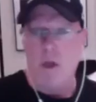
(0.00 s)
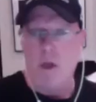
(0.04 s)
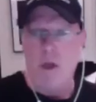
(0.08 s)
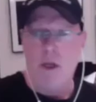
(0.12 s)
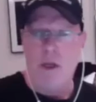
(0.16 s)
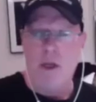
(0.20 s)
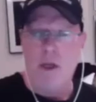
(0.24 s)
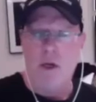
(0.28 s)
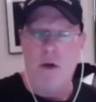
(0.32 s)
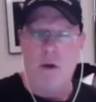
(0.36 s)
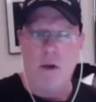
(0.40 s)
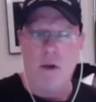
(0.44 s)

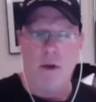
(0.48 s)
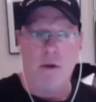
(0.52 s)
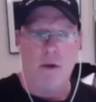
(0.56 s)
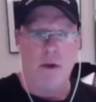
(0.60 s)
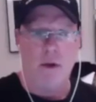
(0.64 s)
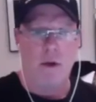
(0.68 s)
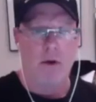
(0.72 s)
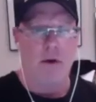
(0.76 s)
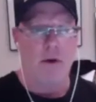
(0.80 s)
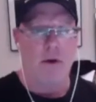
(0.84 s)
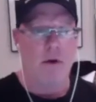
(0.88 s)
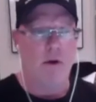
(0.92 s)

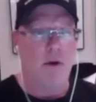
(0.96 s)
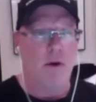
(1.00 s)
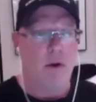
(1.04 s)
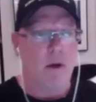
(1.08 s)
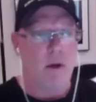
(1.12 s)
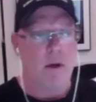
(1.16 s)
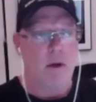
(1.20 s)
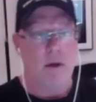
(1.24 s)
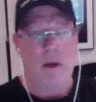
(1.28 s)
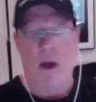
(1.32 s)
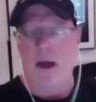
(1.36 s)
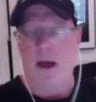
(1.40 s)
this
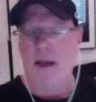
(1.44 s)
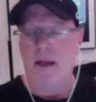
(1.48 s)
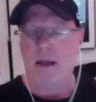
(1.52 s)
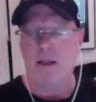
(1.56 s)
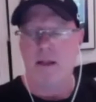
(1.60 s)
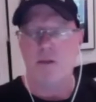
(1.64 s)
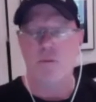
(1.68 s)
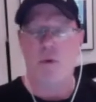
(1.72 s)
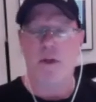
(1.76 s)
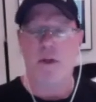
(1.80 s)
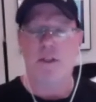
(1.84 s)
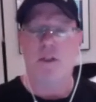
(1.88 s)

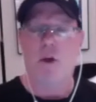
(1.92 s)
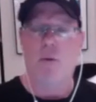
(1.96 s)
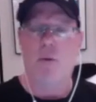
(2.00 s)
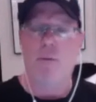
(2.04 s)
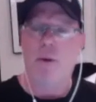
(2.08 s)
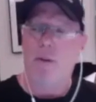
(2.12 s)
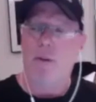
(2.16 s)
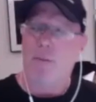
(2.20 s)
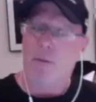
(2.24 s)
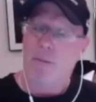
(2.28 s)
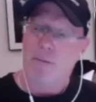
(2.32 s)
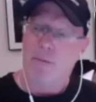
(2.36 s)
is what I tell
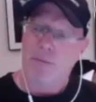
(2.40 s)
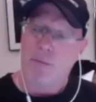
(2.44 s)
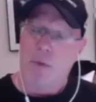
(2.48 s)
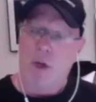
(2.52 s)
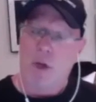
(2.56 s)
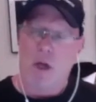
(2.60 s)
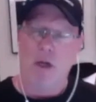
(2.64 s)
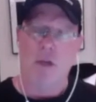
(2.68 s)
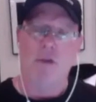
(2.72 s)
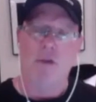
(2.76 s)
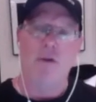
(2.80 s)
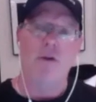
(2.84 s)
people.
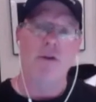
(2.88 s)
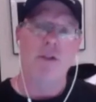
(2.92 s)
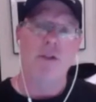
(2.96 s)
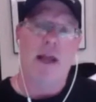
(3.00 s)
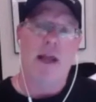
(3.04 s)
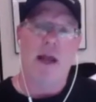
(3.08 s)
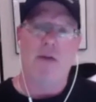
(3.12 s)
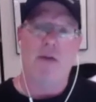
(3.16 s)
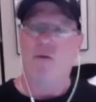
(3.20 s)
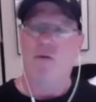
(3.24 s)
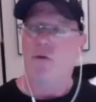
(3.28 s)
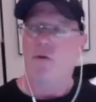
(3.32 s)
On a Thursday
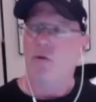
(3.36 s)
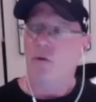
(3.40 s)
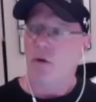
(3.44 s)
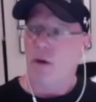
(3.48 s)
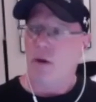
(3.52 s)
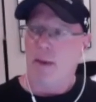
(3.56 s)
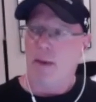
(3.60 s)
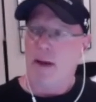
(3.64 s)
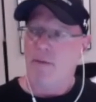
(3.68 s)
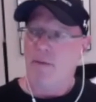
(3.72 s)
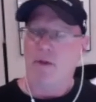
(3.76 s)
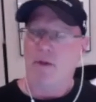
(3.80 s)
afternoon, I'm
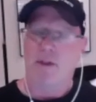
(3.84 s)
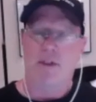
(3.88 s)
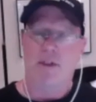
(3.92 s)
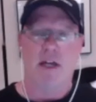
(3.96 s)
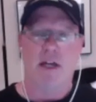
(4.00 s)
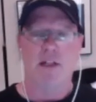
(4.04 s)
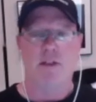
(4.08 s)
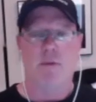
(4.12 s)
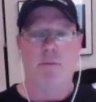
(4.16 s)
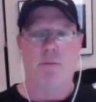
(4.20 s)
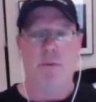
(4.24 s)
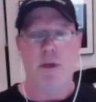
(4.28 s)
having a
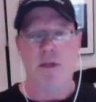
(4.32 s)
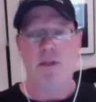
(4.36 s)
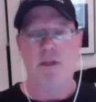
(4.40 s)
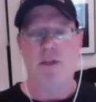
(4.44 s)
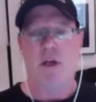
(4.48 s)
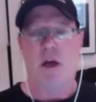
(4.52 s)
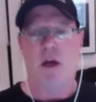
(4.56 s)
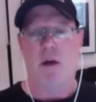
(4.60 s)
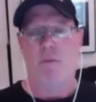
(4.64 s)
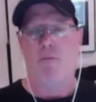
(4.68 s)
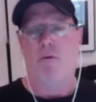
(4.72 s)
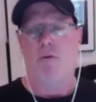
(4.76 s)
slice of pizza
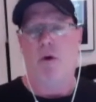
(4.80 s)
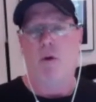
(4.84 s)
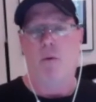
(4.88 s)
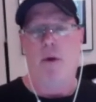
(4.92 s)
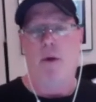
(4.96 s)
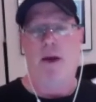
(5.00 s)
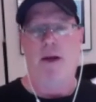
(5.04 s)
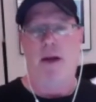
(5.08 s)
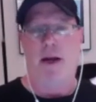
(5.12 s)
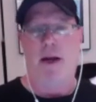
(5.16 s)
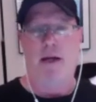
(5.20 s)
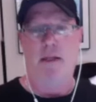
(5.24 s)
on Broadway
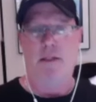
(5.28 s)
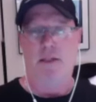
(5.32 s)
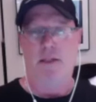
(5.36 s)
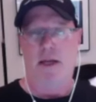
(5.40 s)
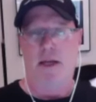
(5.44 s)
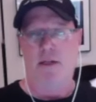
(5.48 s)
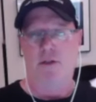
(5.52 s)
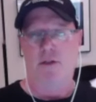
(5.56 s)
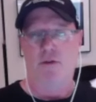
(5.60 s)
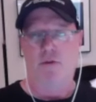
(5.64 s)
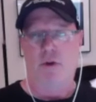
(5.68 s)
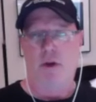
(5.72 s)
and
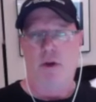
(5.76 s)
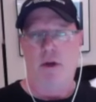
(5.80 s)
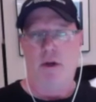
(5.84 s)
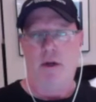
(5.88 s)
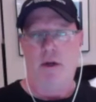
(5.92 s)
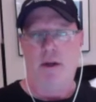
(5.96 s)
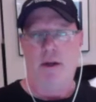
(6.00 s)
92nd Street.